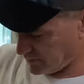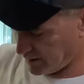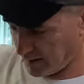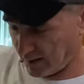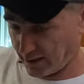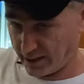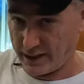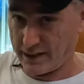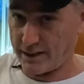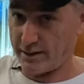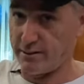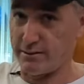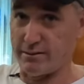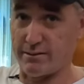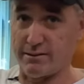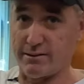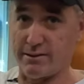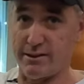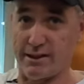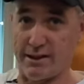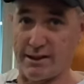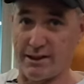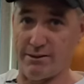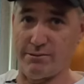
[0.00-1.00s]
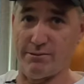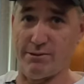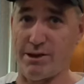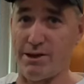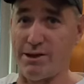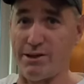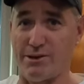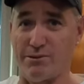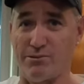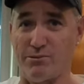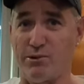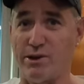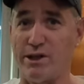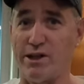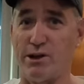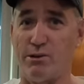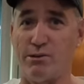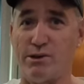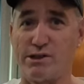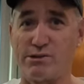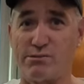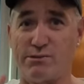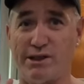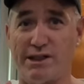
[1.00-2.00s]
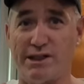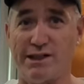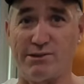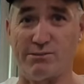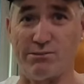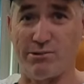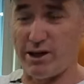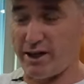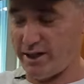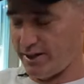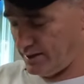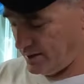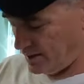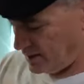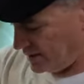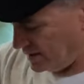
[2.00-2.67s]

and it, we know which one is what.